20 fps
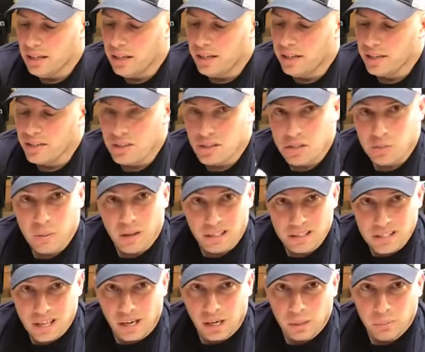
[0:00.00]
It doesn't smell
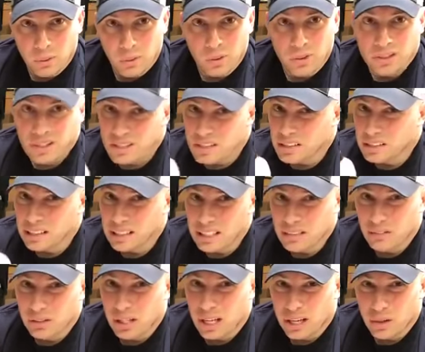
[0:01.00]
terrible. It doesn't
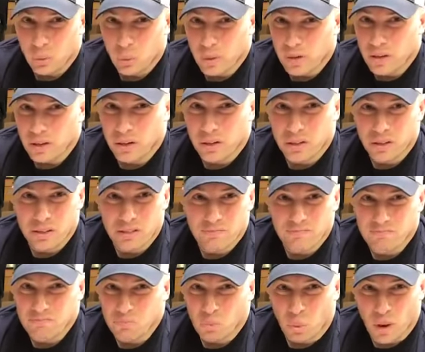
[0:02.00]
leave a lot of weird
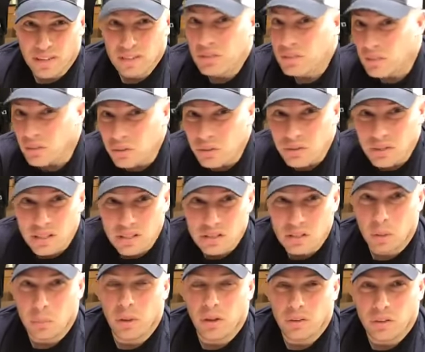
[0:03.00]
residues that
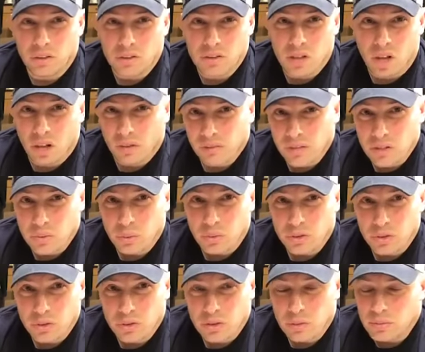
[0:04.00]
some other solvents will
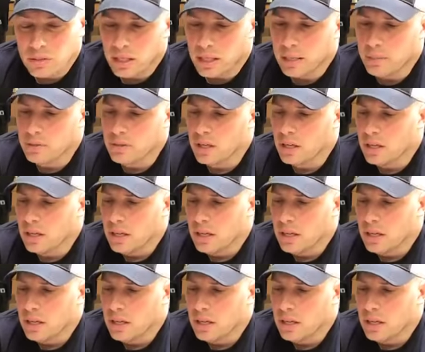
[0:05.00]
do sometimes.